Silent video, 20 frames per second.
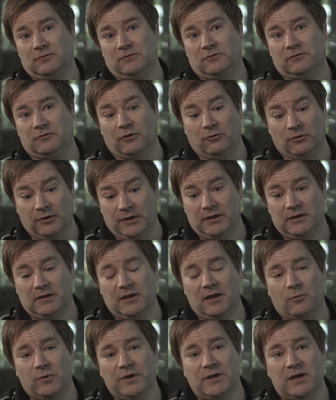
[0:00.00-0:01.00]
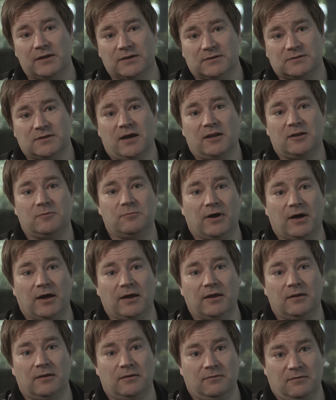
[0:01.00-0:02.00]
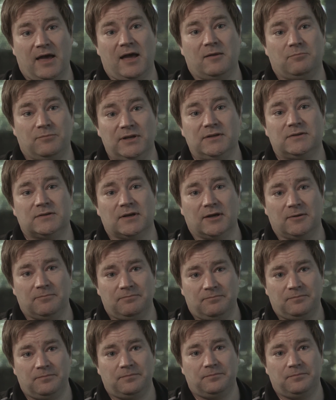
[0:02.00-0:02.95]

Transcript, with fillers: So yeah, we get excited by that big time.